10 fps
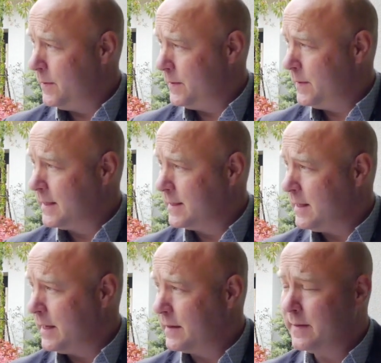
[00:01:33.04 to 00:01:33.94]
things
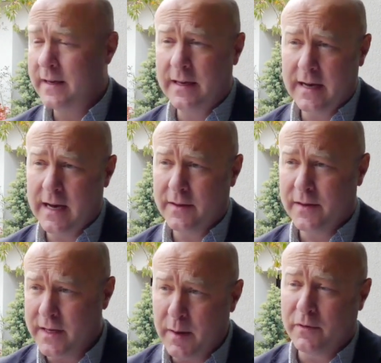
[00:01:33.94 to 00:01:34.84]
like
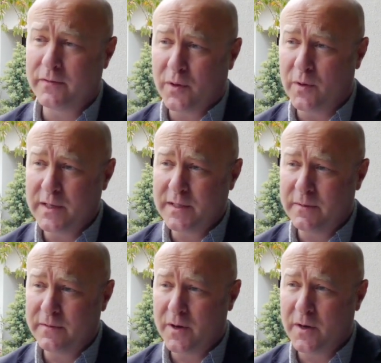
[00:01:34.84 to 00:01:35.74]
the number of toilets that
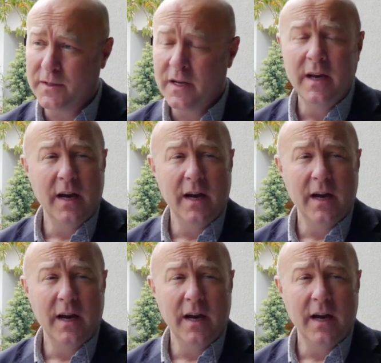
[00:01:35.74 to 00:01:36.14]
we've got,